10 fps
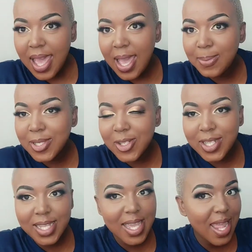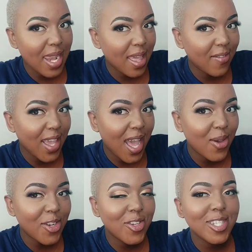Absolutely loving
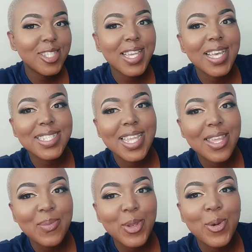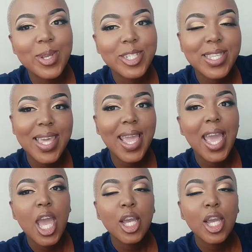how it looks. You guys can let me know what you think.